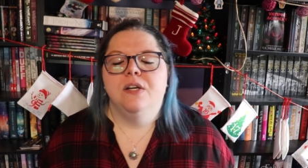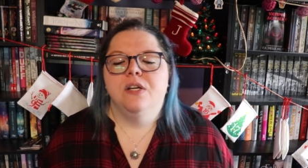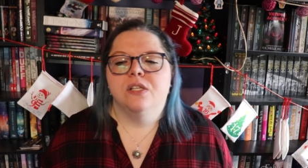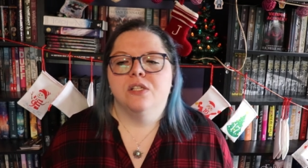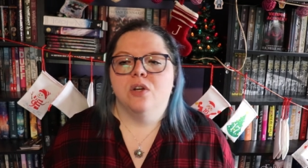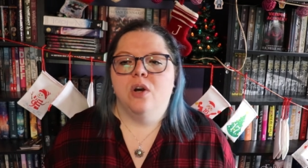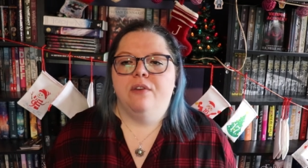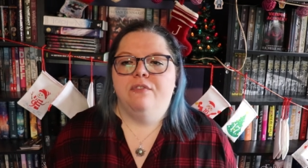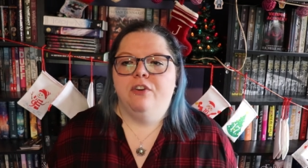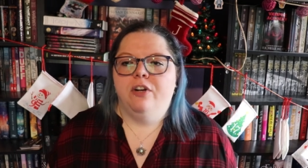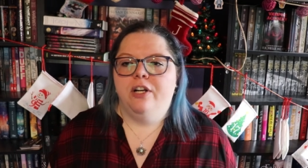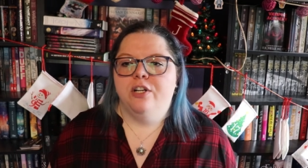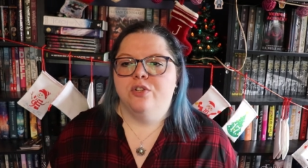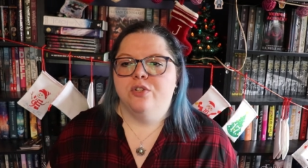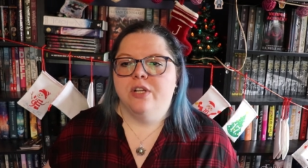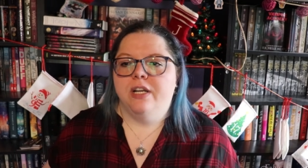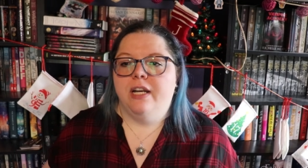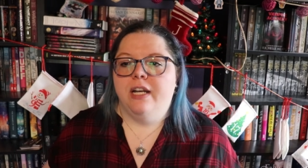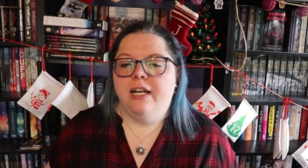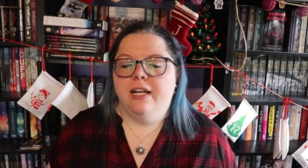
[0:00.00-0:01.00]
So if you're
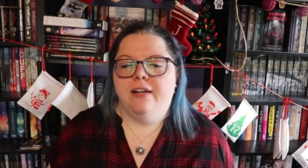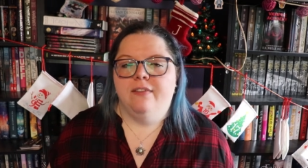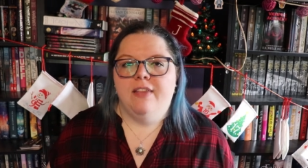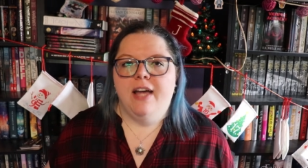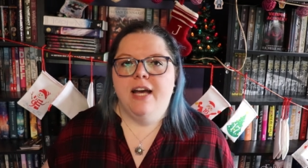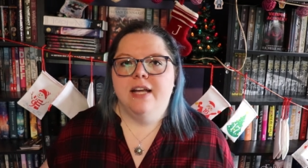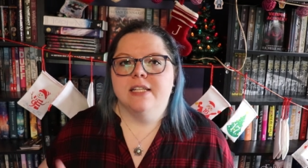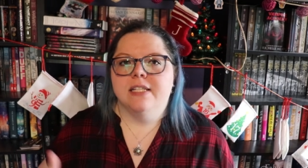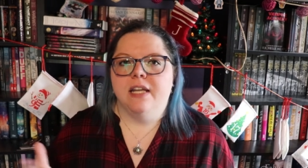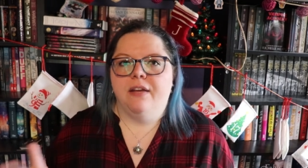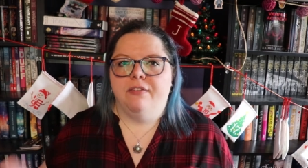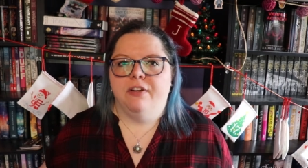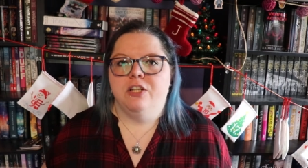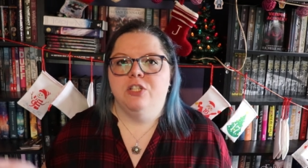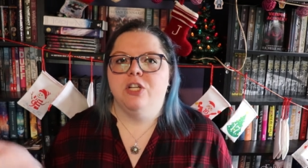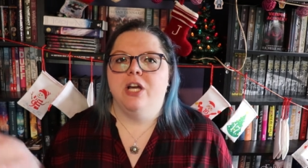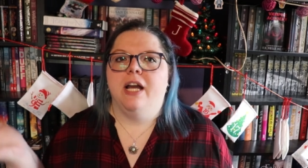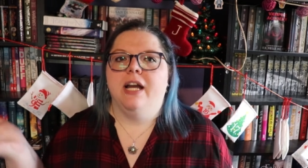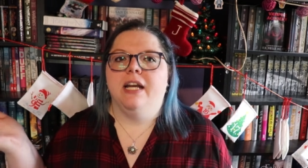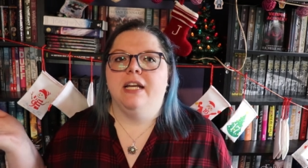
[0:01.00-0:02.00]
interested in any of that, definitely
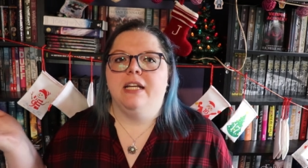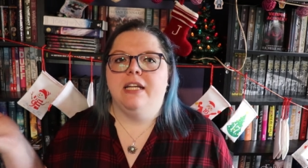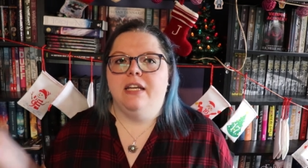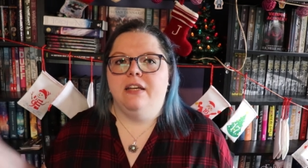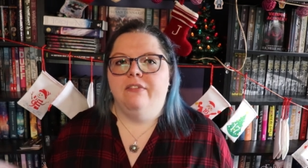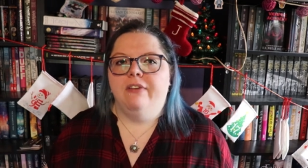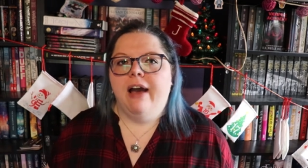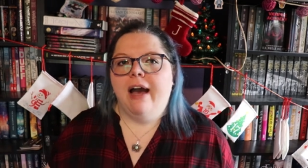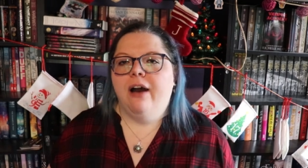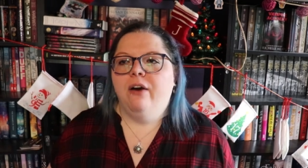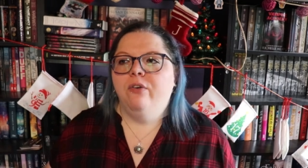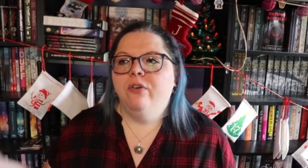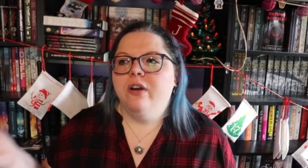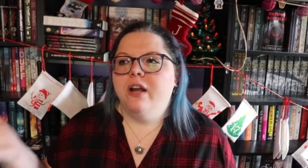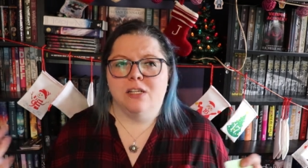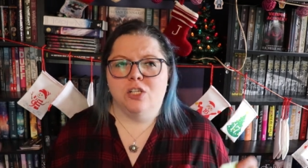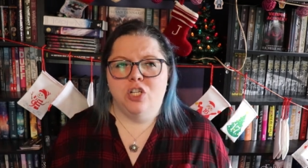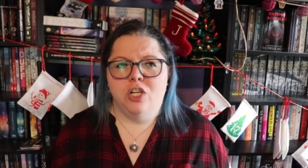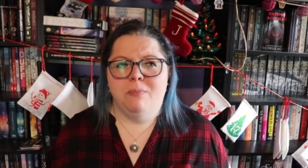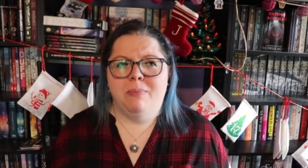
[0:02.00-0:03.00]
check Eve
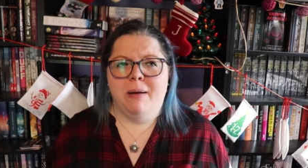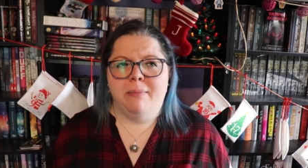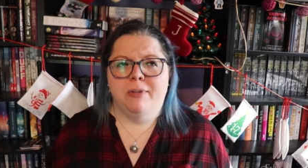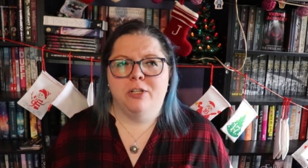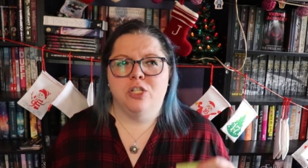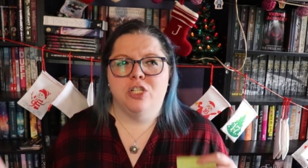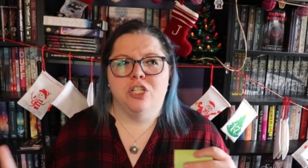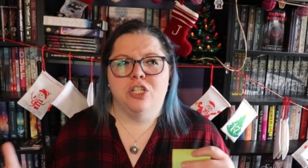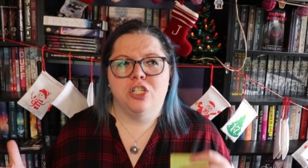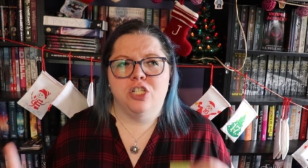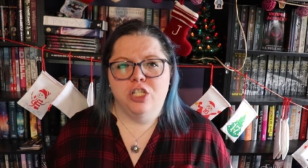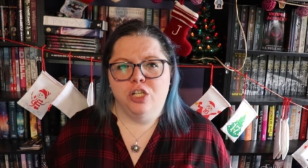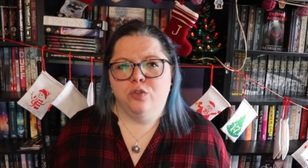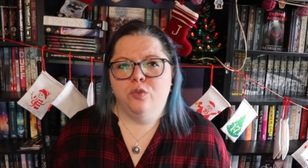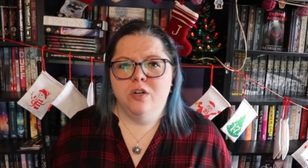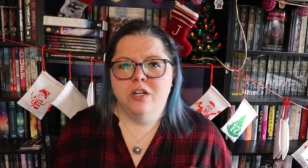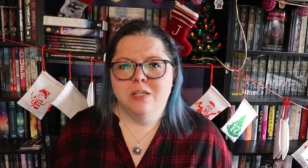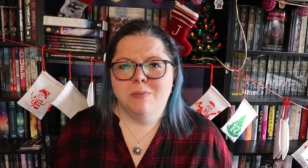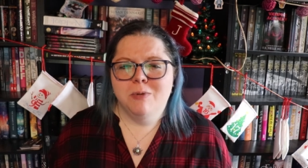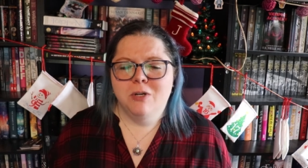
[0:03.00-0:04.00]
out. She publishes
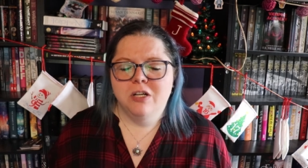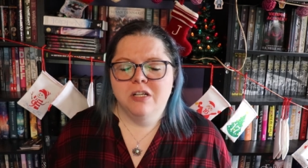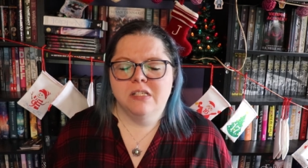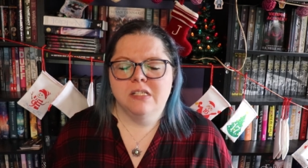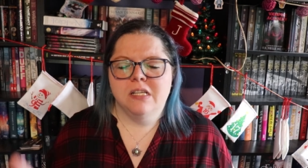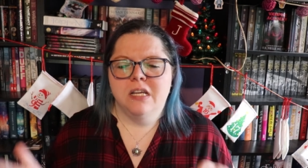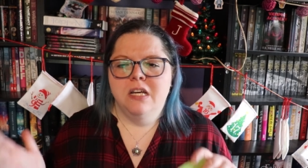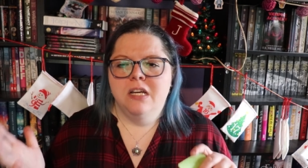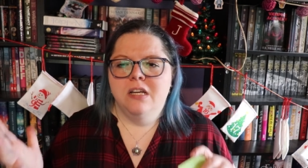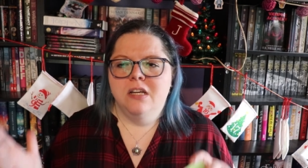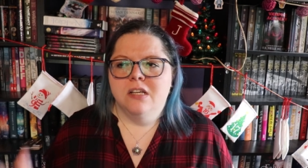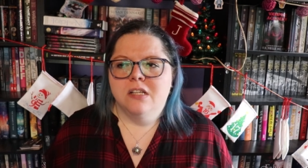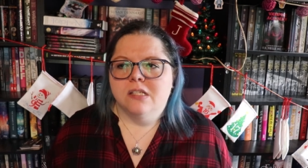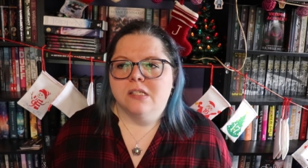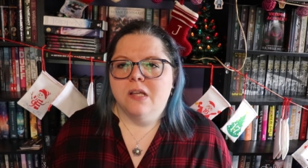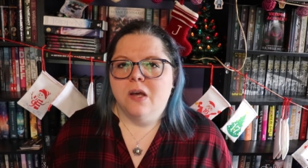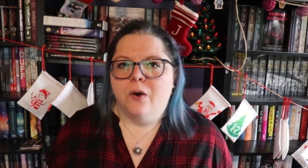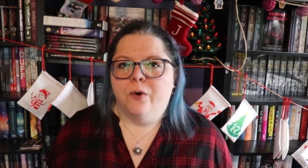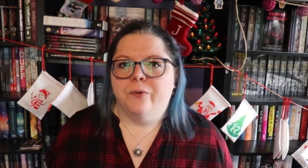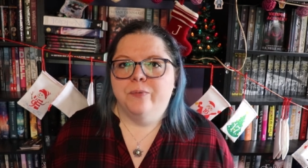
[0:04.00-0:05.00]
children's books,
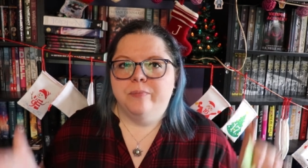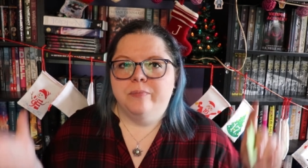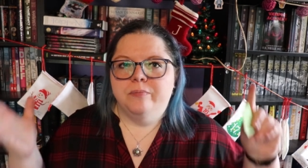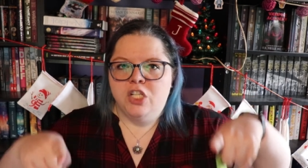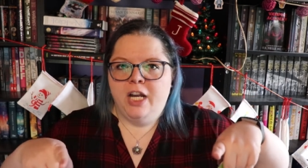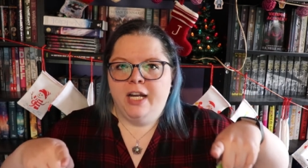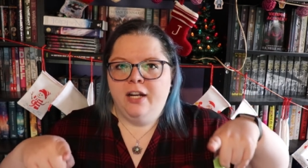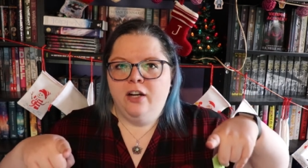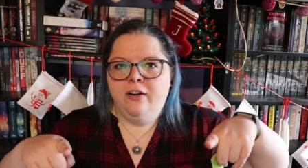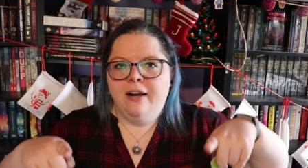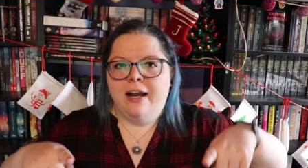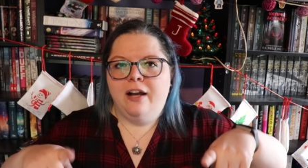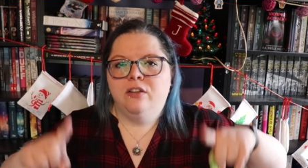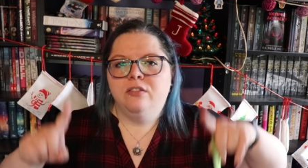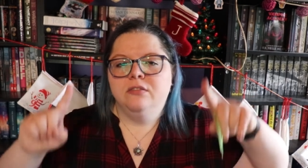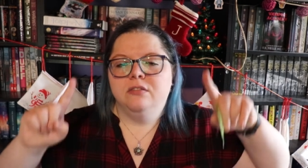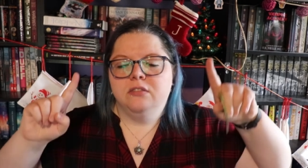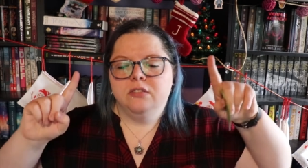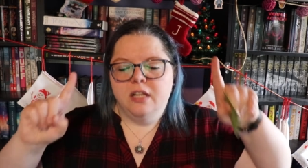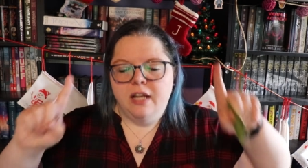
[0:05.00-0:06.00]
so check her
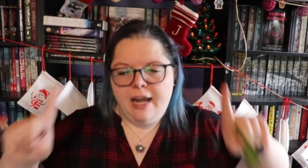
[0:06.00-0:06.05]
out.